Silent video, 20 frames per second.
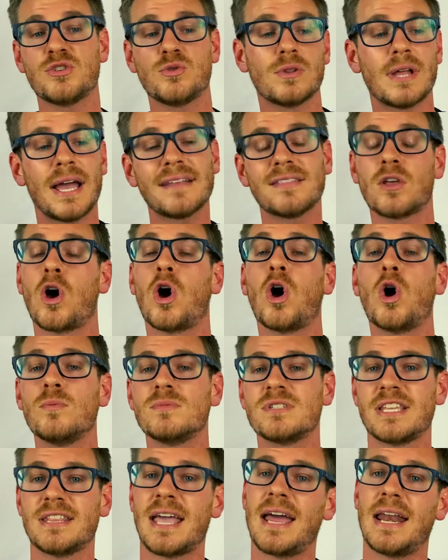you like the
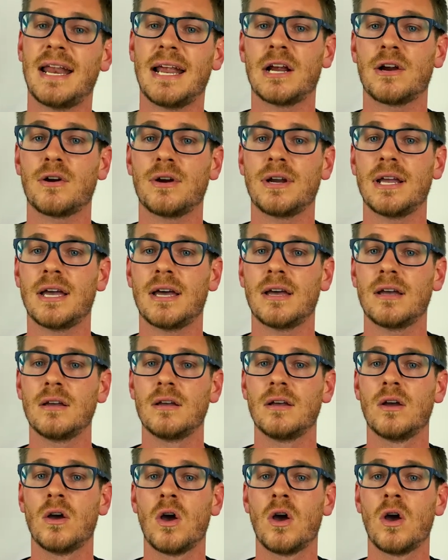homes in that area,